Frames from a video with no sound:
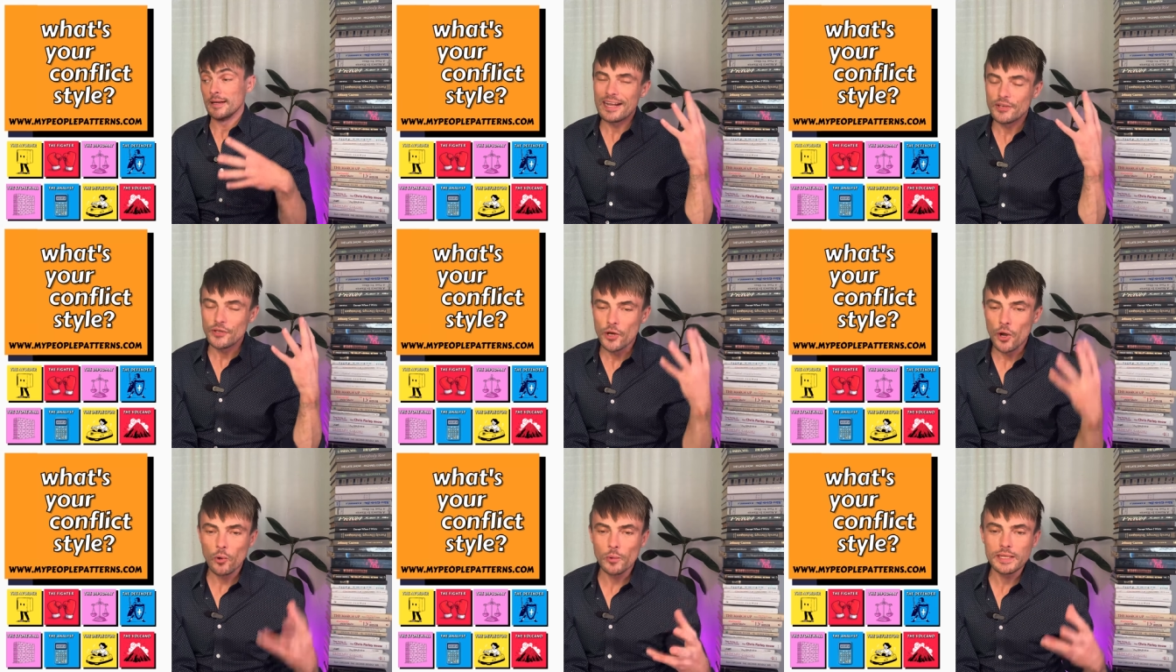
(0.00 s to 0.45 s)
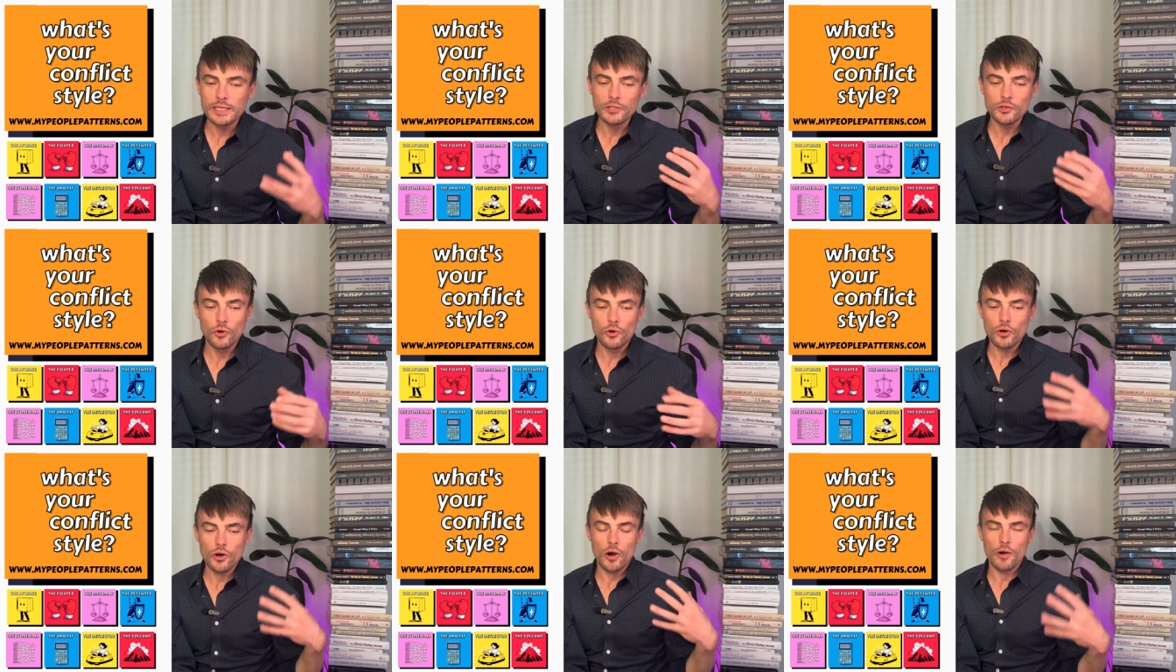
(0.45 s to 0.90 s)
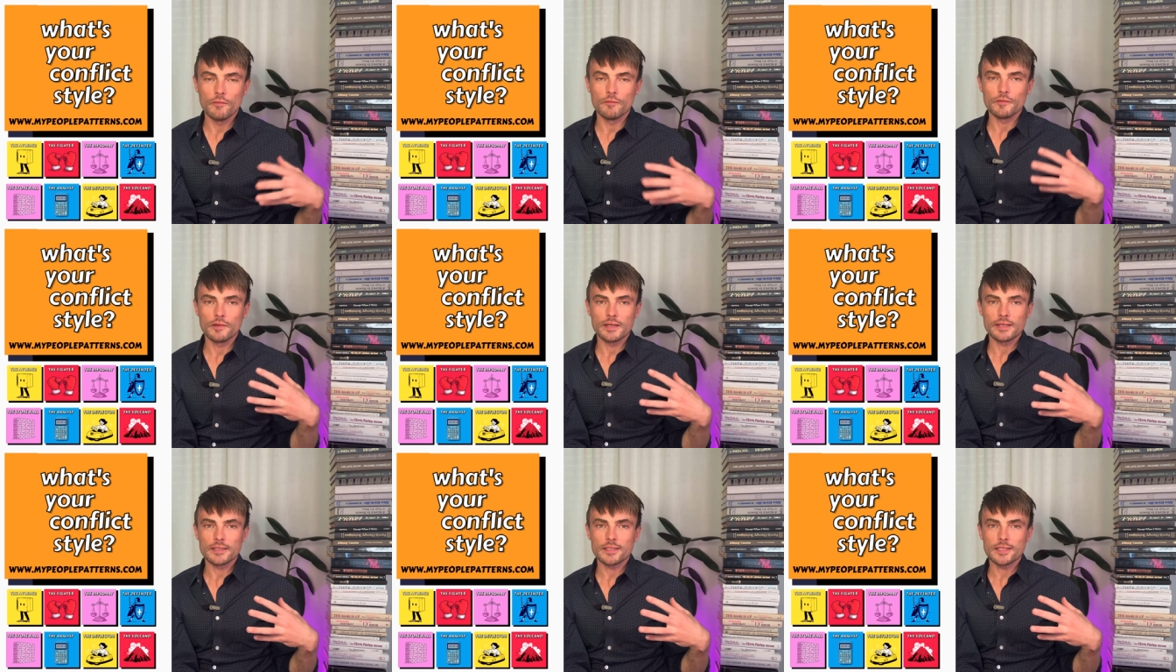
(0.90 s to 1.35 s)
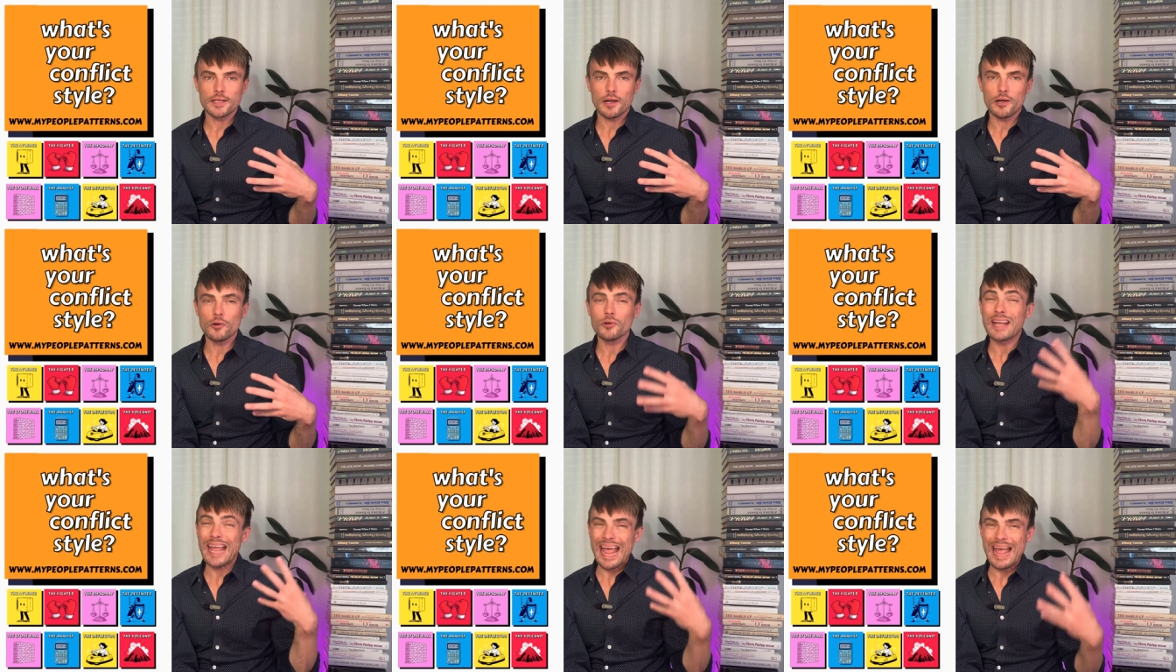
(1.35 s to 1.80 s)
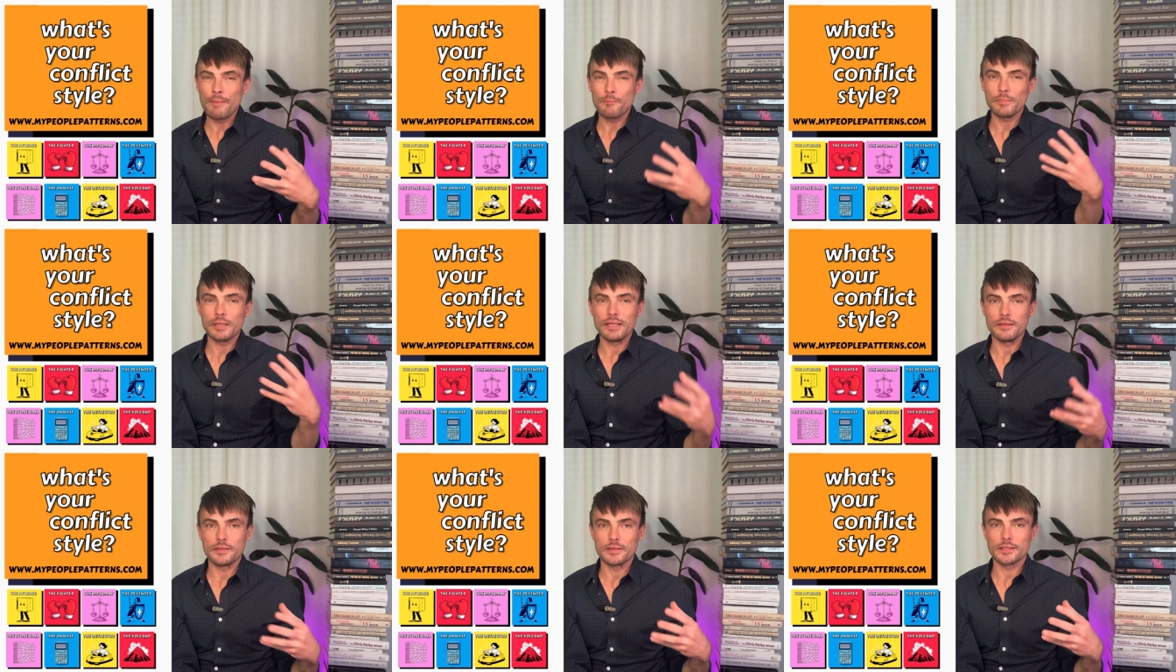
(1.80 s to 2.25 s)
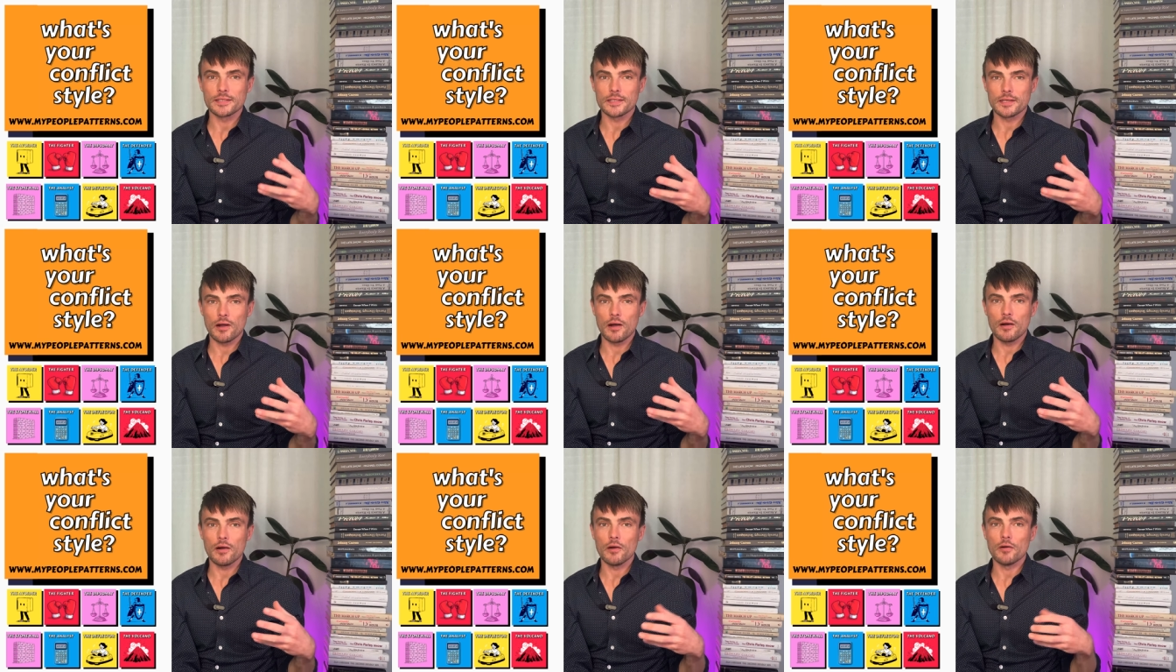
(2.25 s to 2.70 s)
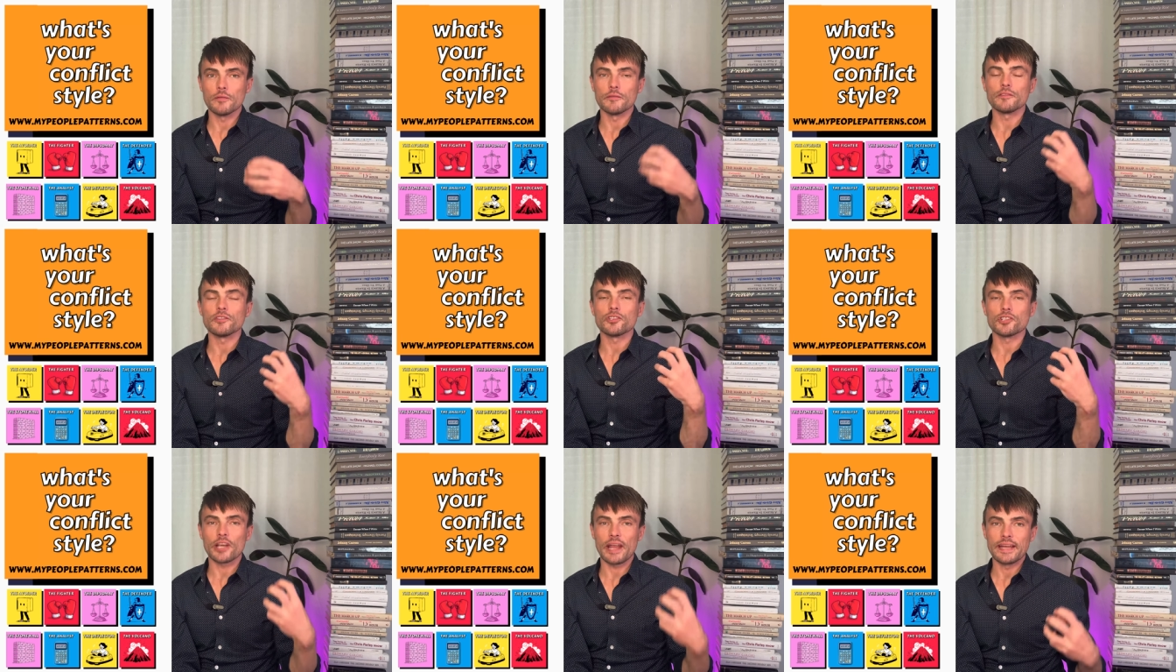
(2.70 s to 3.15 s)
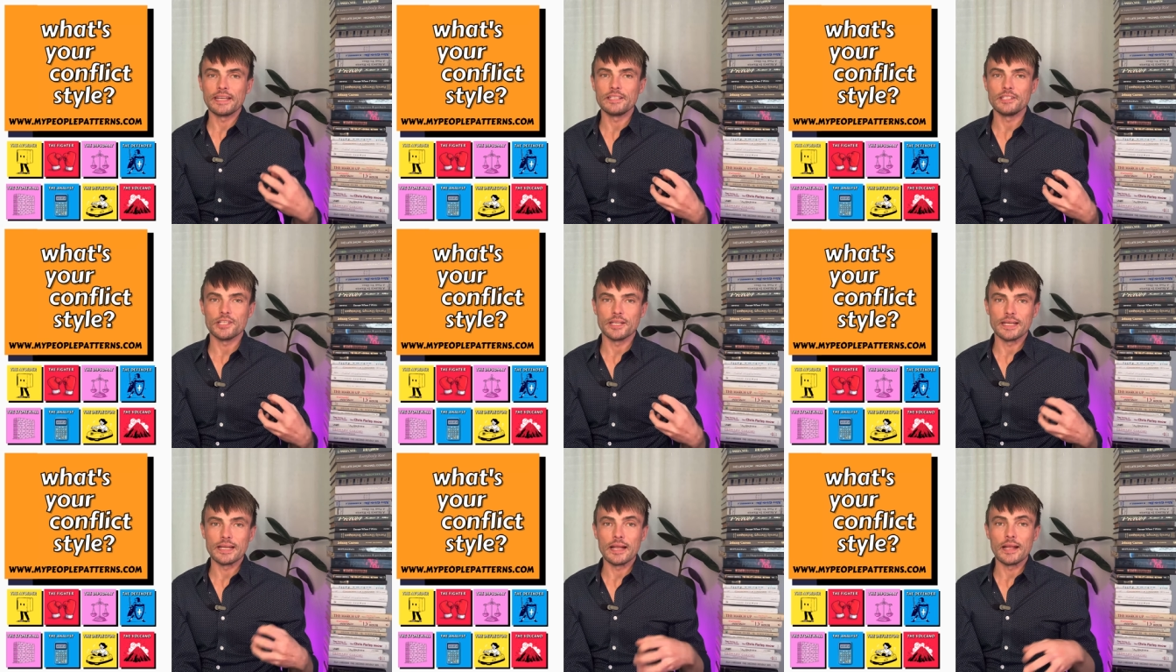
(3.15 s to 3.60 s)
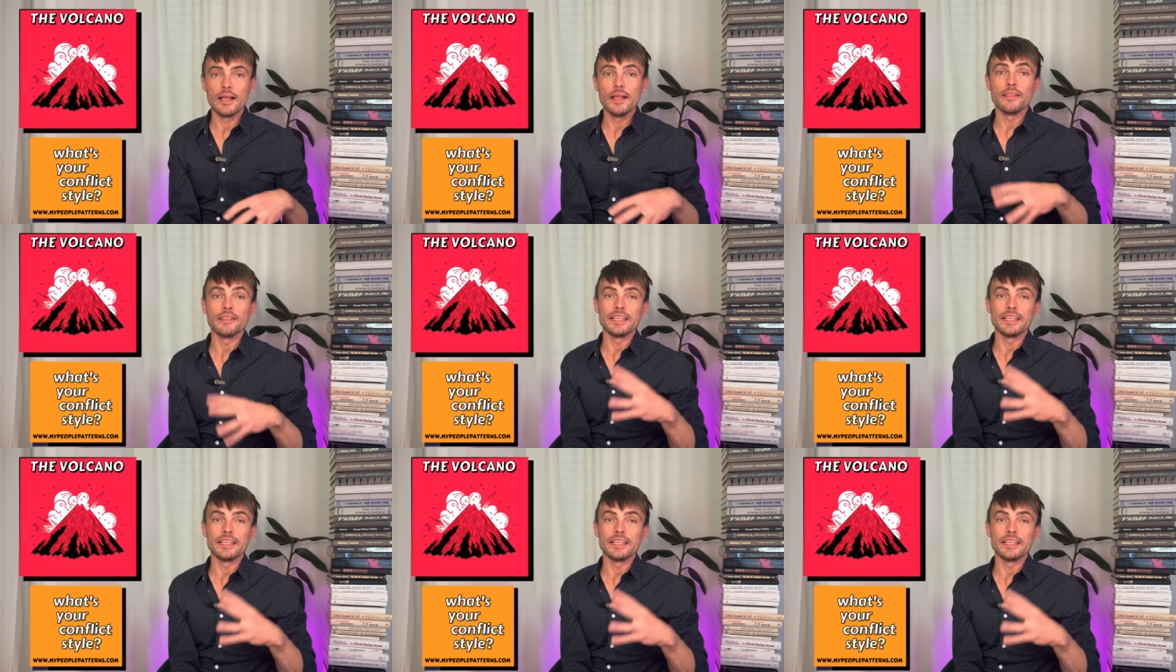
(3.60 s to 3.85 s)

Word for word: Knowing your conflict style can be the start of changing